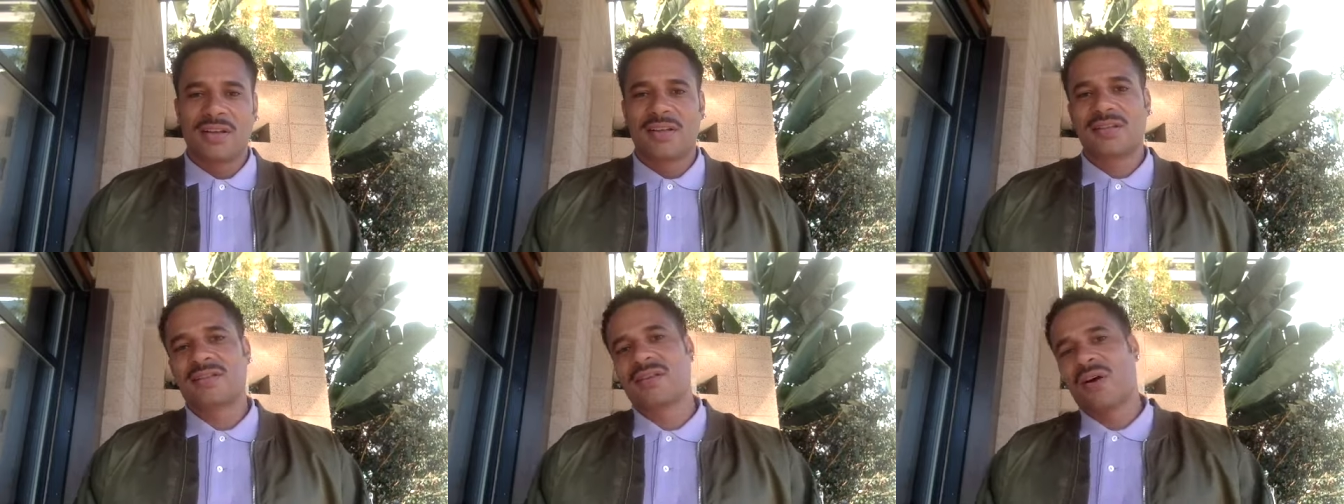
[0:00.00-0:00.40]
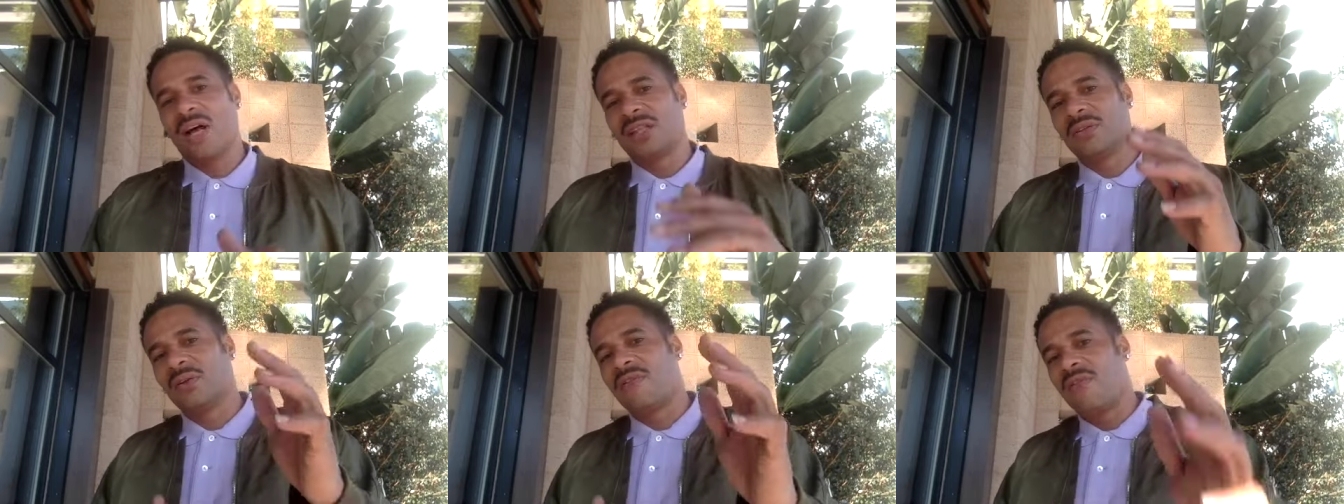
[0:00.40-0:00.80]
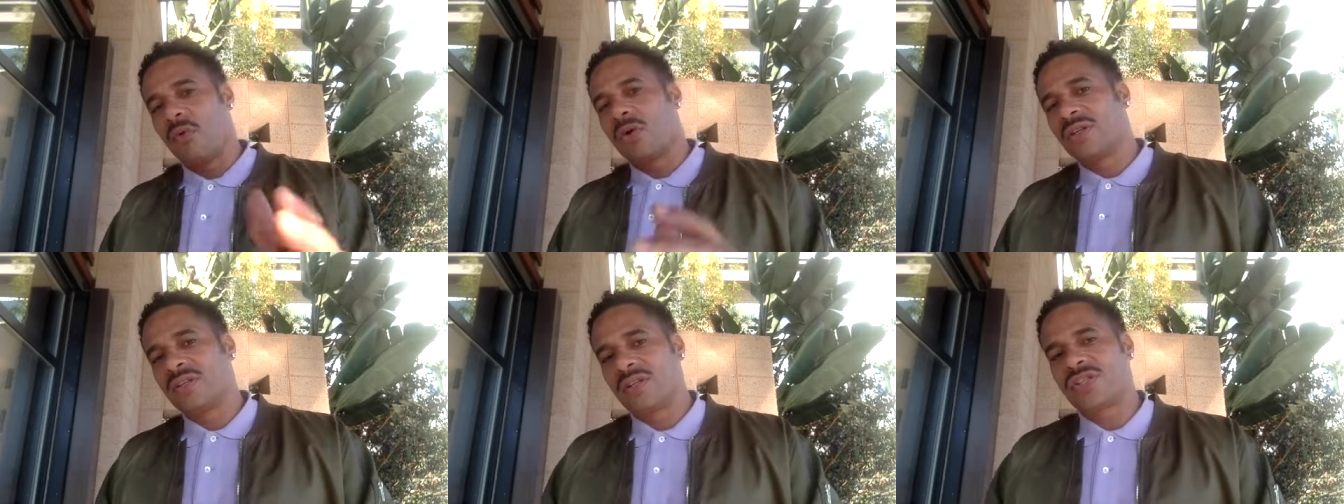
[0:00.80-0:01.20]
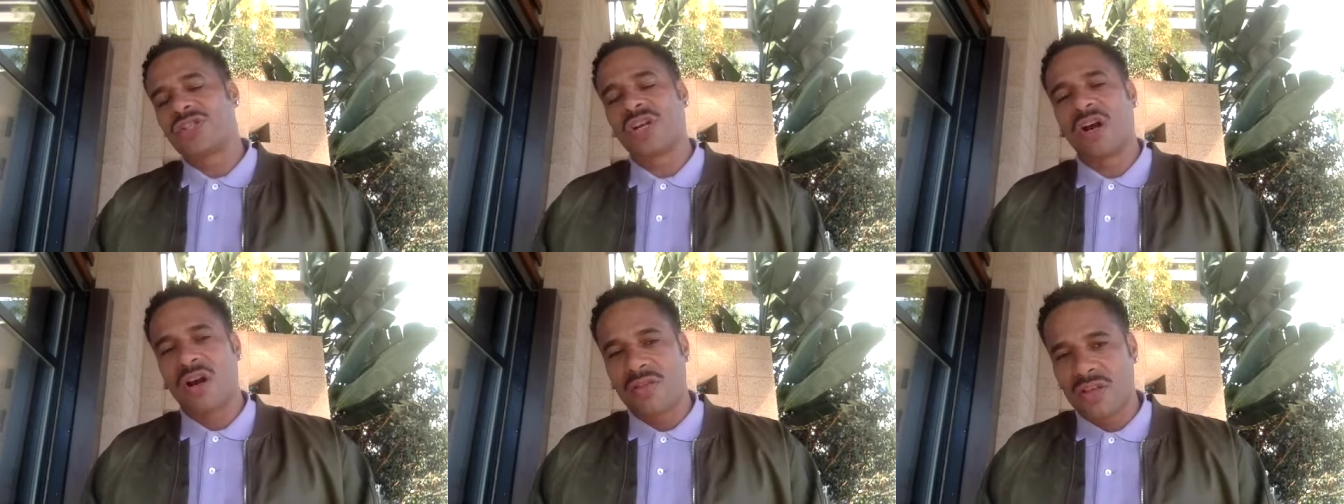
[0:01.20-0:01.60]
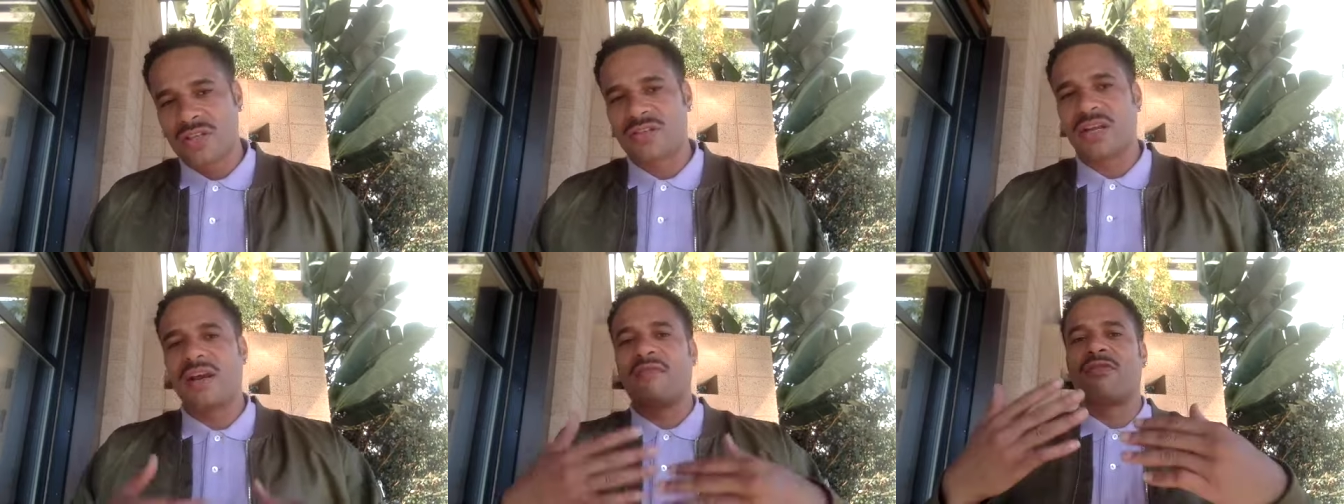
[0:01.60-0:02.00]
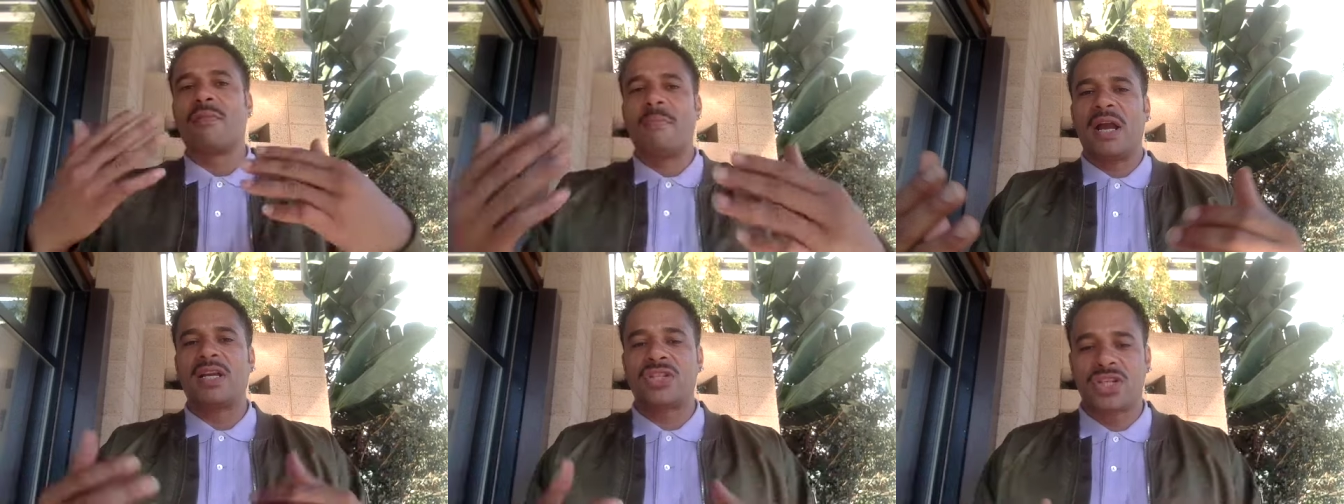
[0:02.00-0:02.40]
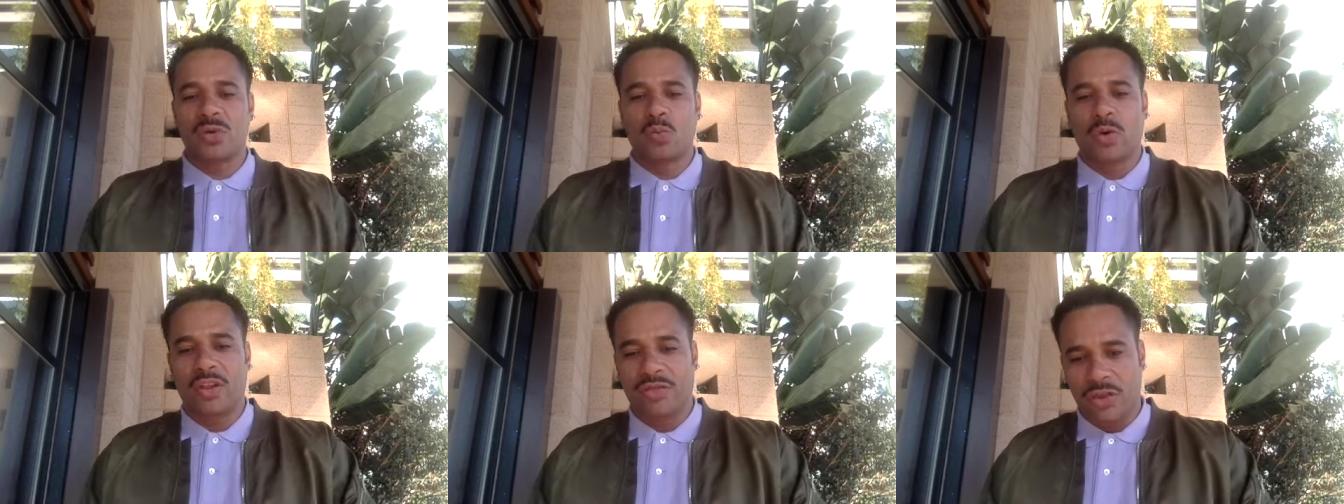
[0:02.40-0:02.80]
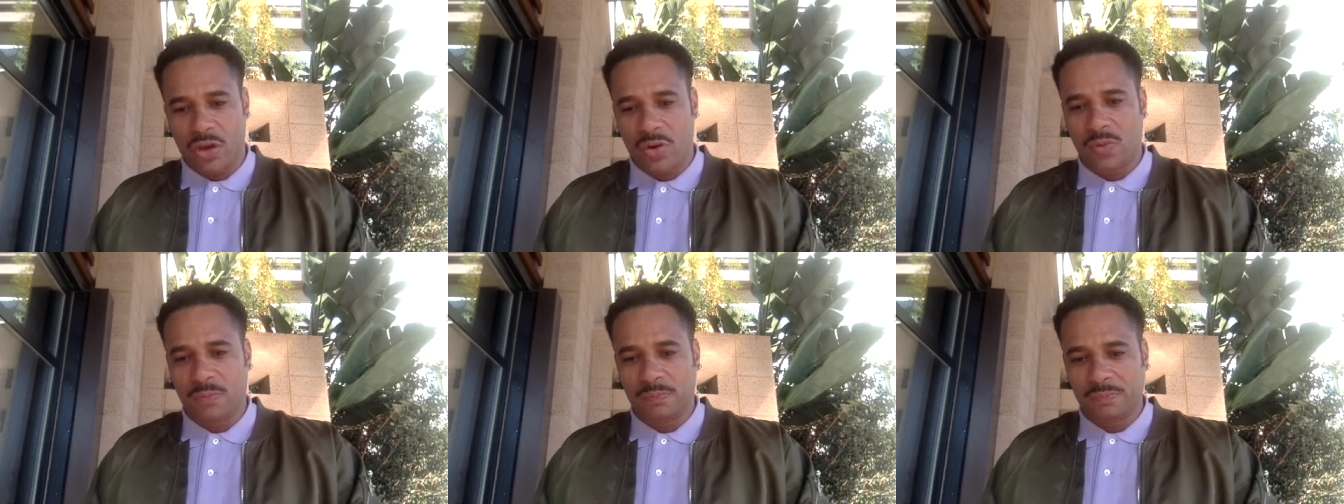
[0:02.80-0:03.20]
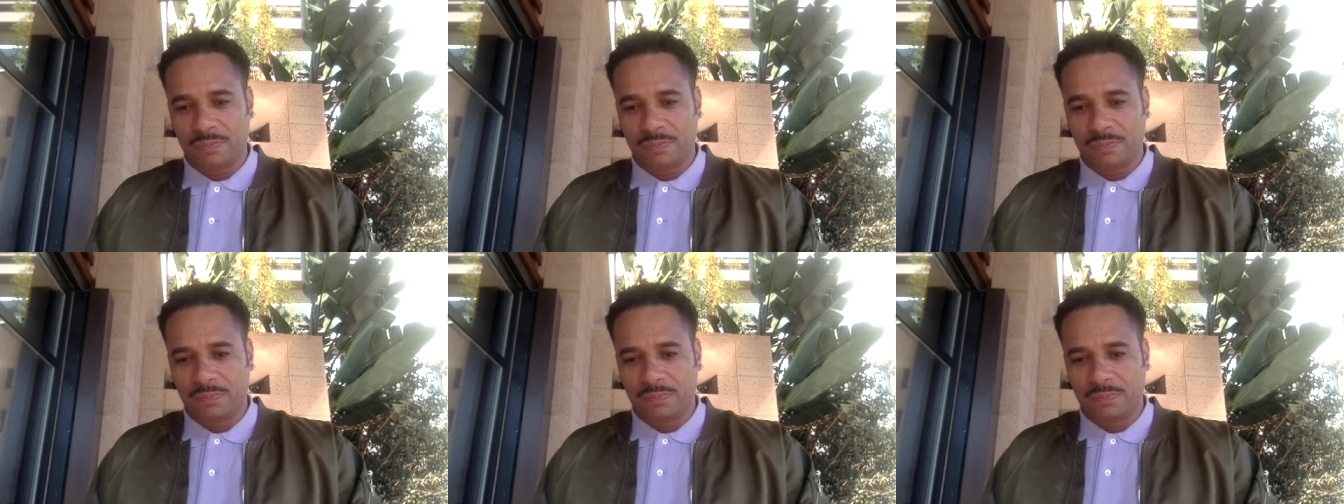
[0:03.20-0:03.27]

So I look forward to sharing this information with you.